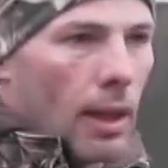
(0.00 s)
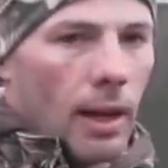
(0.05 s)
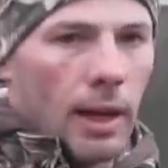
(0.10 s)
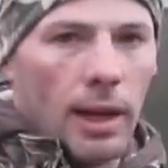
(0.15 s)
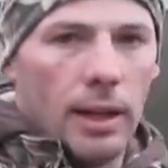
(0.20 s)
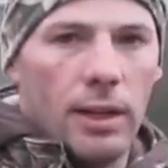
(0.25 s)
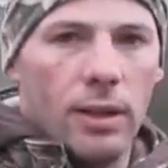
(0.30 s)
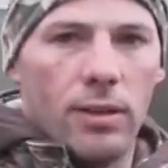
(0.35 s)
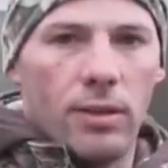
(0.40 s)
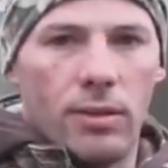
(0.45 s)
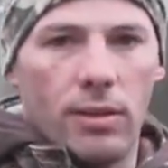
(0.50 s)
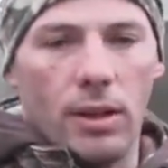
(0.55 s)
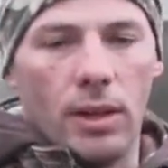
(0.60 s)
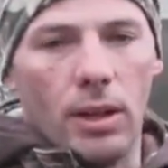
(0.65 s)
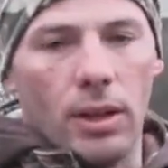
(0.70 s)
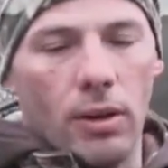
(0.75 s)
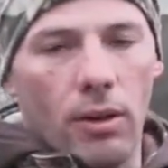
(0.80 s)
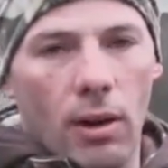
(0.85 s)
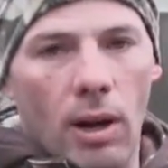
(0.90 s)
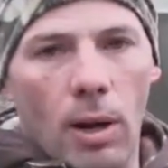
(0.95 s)
had this
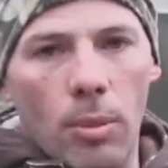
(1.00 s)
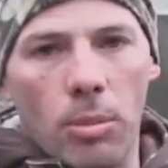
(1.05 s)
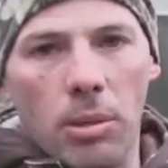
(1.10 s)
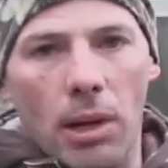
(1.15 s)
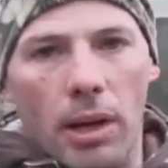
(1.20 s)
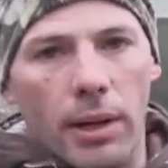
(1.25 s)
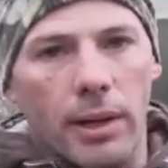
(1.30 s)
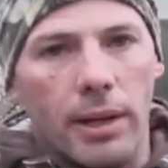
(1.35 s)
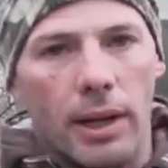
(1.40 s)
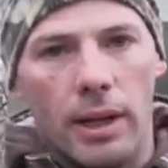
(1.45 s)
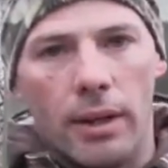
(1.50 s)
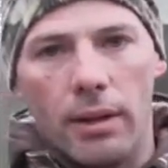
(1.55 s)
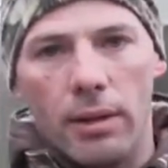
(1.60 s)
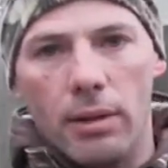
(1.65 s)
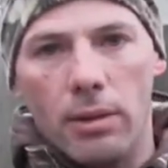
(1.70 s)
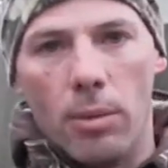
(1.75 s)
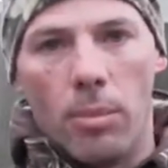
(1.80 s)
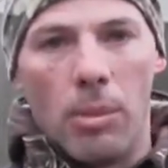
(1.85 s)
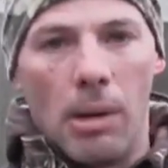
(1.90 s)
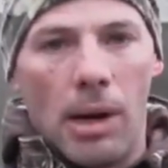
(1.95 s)
ground blind down there
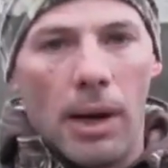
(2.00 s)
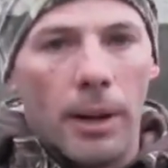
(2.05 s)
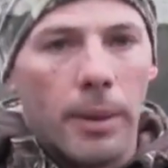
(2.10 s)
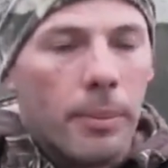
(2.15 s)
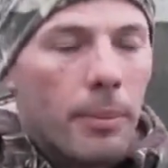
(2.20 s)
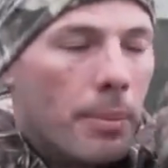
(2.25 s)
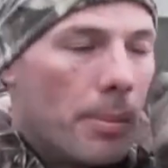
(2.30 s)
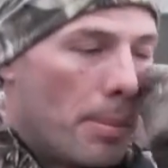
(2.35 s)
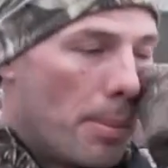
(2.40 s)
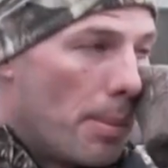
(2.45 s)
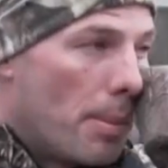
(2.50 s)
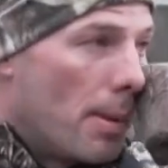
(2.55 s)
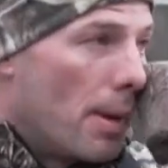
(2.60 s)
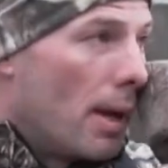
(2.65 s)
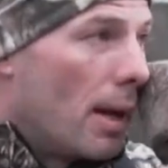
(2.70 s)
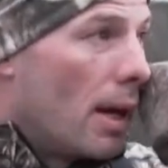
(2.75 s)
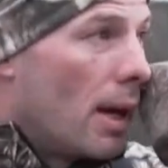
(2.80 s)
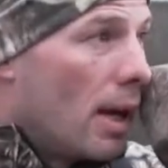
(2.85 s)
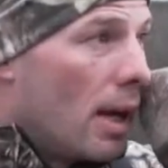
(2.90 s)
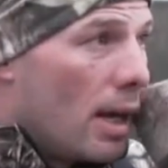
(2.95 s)
in the bottom,
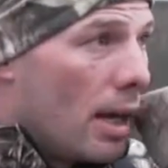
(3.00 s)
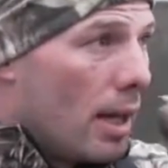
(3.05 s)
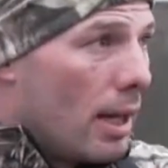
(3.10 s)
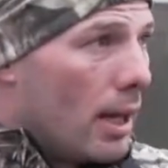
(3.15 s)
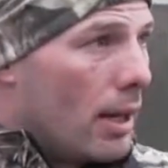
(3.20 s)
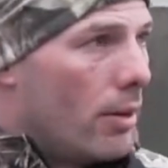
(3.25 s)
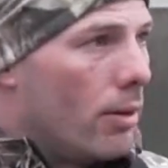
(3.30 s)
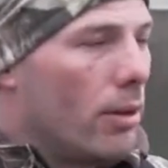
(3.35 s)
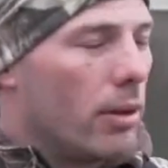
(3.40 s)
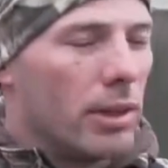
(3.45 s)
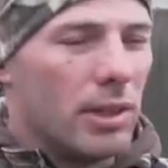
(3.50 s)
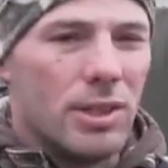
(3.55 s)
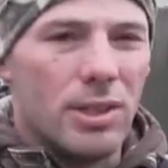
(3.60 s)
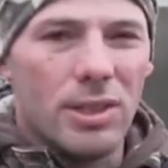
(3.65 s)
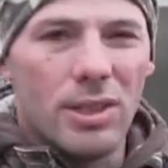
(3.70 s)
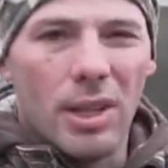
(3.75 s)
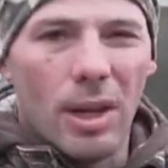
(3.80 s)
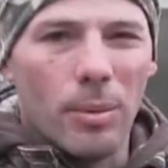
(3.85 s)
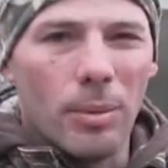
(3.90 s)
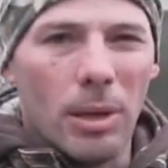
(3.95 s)
and really
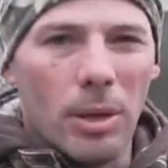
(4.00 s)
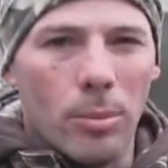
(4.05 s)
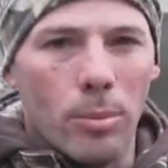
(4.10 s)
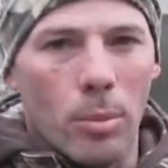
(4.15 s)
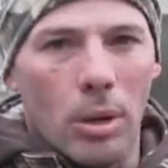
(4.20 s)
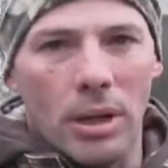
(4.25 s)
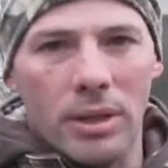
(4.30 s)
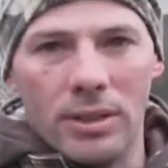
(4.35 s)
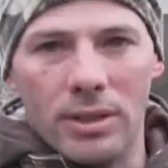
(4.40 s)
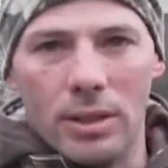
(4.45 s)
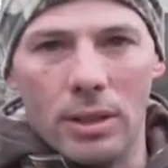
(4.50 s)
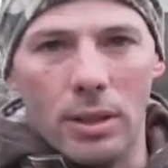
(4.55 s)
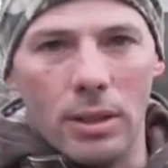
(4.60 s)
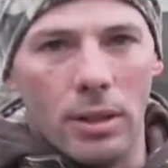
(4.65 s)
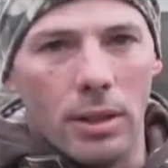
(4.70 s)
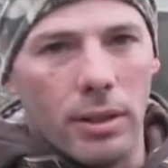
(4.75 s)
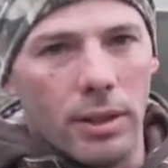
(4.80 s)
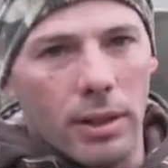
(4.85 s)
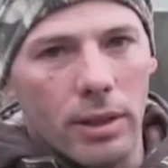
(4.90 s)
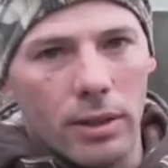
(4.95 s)
just kept getting busted,
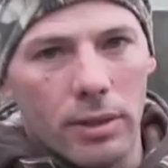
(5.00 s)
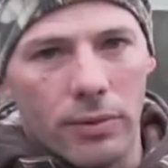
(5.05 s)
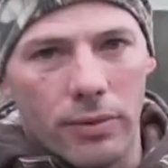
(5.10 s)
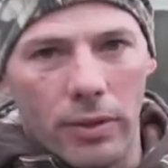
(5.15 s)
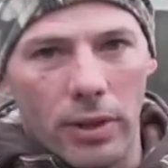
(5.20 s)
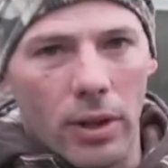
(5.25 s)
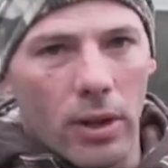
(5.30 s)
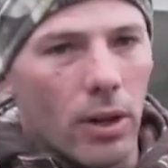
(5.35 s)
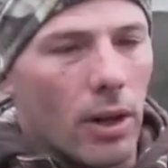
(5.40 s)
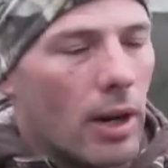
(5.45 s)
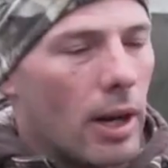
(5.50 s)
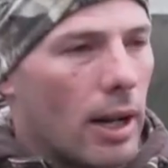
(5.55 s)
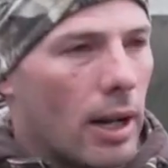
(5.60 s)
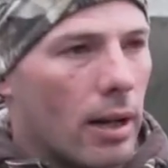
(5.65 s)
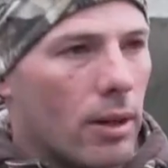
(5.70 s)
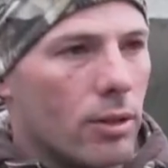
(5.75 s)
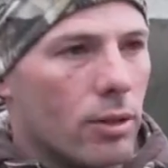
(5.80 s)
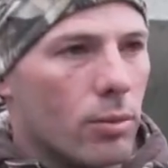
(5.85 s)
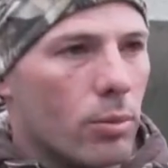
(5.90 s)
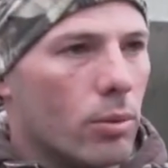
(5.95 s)
and the deer figured it
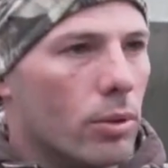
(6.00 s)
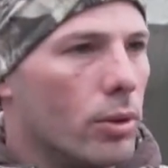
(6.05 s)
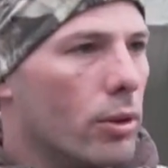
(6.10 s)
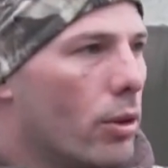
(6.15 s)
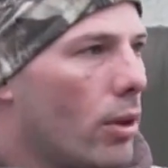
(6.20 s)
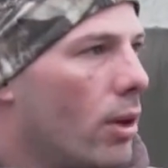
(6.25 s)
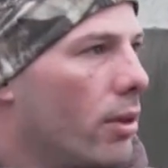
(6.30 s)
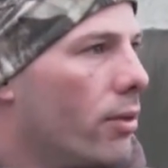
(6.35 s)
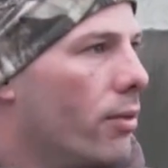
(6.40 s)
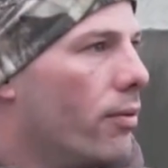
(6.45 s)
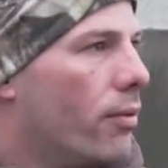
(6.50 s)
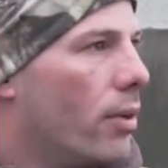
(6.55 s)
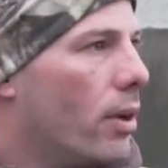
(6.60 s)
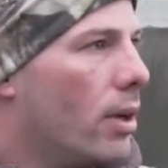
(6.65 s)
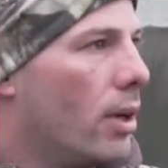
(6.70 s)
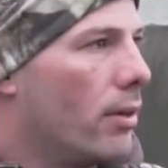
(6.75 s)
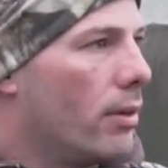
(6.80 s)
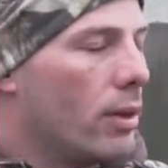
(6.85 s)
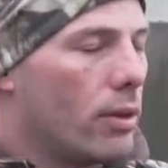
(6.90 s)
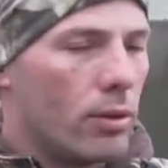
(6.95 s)
out and just wouldn't cross in
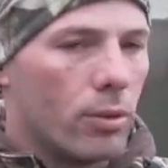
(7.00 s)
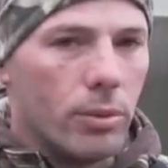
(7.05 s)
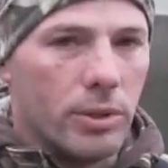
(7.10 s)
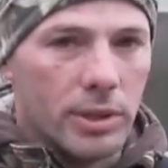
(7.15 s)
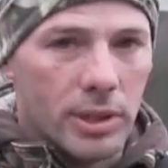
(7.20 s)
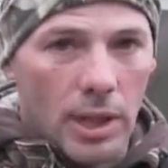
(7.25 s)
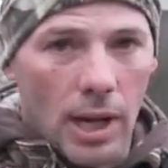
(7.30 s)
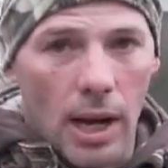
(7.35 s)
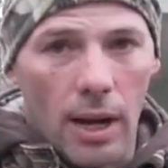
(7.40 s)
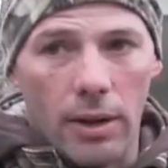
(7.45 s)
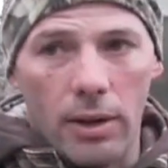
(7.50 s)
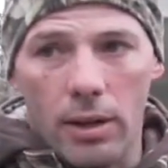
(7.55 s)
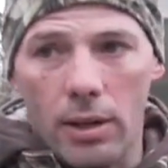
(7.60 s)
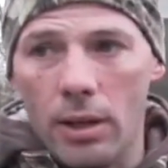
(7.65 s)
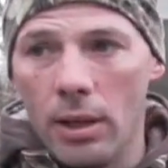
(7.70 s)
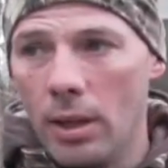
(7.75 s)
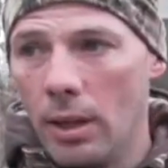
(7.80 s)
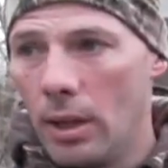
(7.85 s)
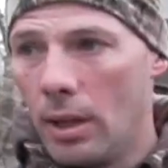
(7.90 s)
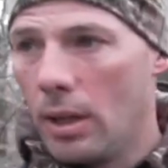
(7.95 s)
front of it. So we scouted
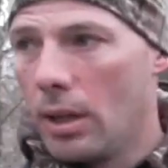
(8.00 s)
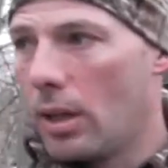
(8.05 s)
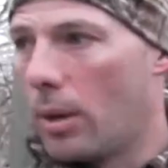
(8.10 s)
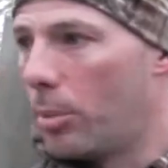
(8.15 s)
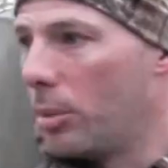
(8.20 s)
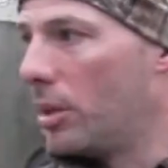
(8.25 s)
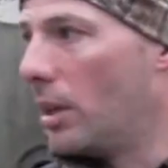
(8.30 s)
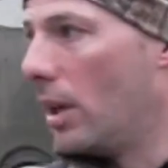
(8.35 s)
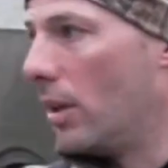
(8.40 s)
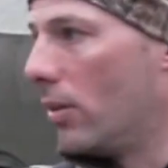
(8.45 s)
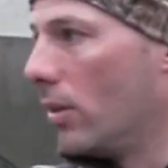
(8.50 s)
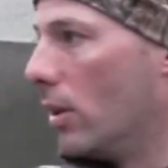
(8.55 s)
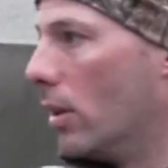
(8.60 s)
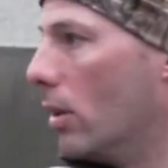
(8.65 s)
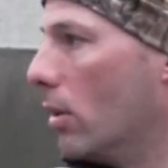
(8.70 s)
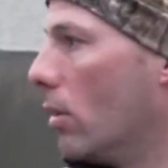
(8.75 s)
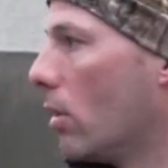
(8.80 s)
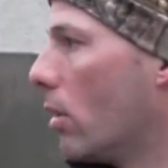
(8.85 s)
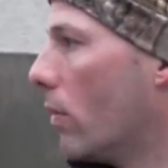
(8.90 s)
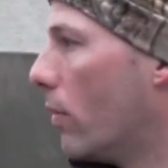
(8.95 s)
a couple days
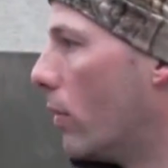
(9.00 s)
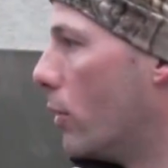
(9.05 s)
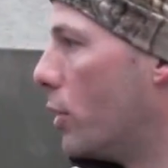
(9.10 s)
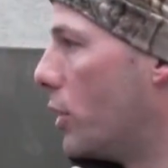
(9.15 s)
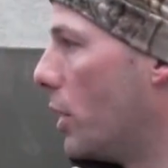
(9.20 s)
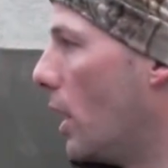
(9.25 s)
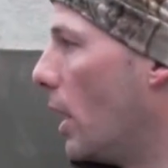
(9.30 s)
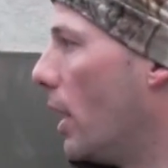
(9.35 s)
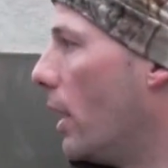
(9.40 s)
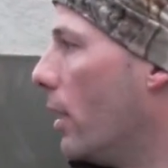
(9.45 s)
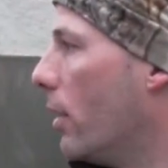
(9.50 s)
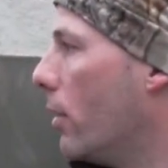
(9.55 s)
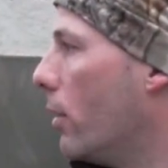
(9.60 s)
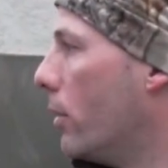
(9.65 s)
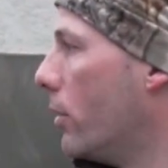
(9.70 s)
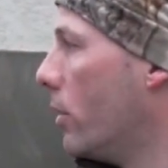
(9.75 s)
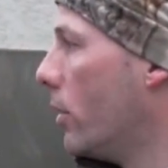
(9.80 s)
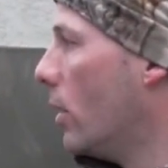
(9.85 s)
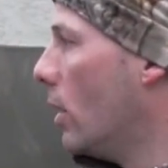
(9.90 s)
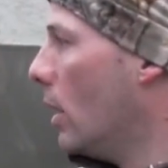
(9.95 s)
ago looking for shed
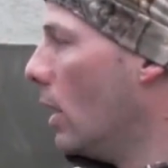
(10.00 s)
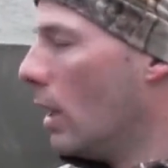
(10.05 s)
antlers.